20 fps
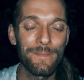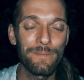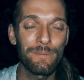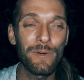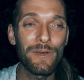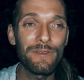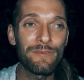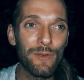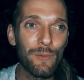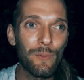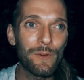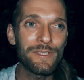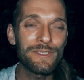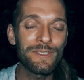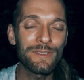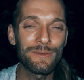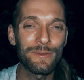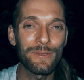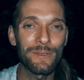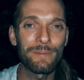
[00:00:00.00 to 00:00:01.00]
But if you want
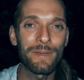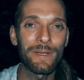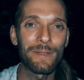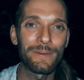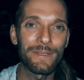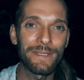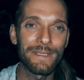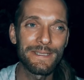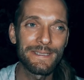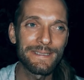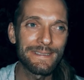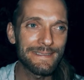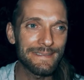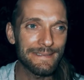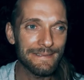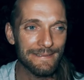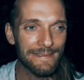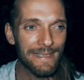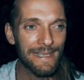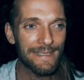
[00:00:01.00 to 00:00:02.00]
to know about it,
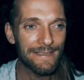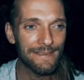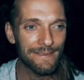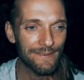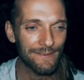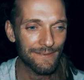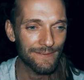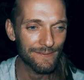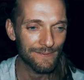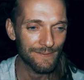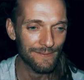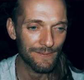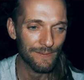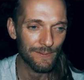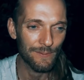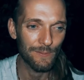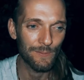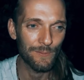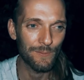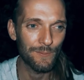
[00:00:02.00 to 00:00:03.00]
then
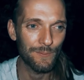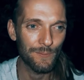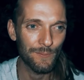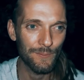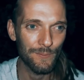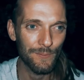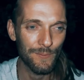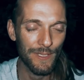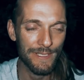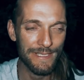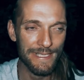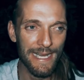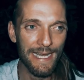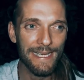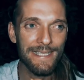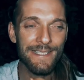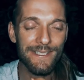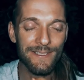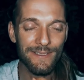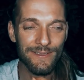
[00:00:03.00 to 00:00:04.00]
it's
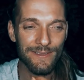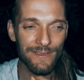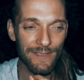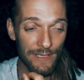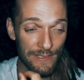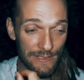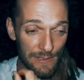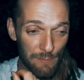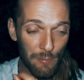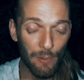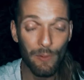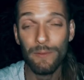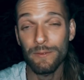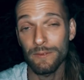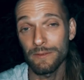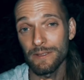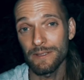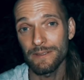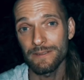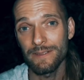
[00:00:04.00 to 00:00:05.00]
nice, it's
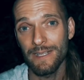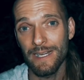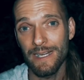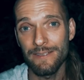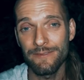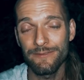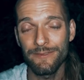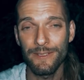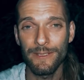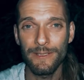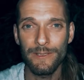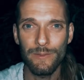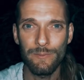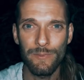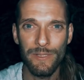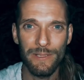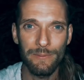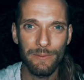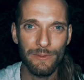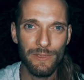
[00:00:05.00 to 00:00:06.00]
important, I feel, to
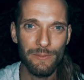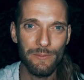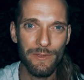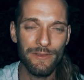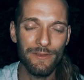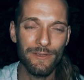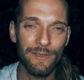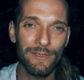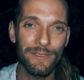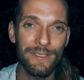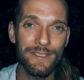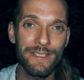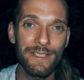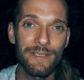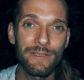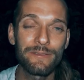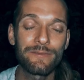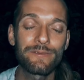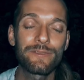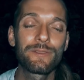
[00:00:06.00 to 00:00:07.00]
be able to be thoughtless
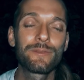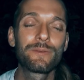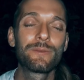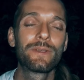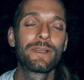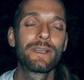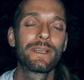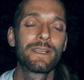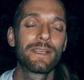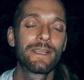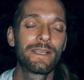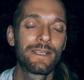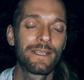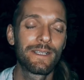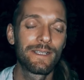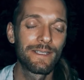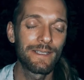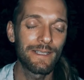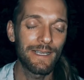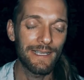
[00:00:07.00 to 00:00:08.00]
enough to
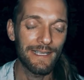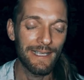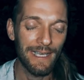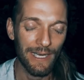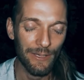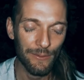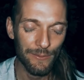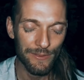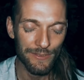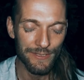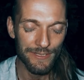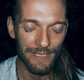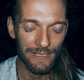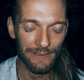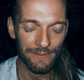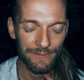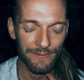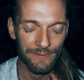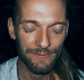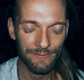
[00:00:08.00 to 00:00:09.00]
allow
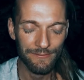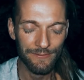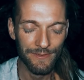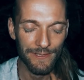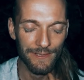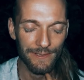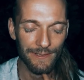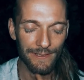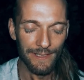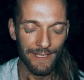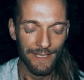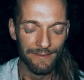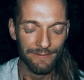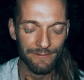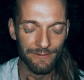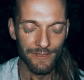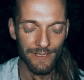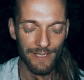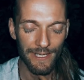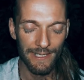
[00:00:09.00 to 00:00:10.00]
yourself to feel
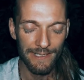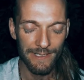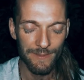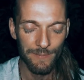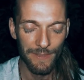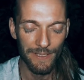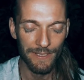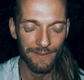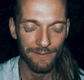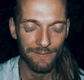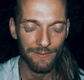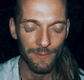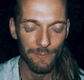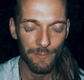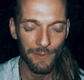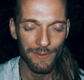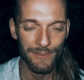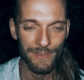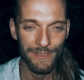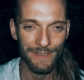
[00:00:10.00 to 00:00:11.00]
every aspect of the
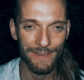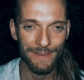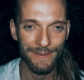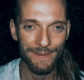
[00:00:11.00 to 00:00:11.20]
body.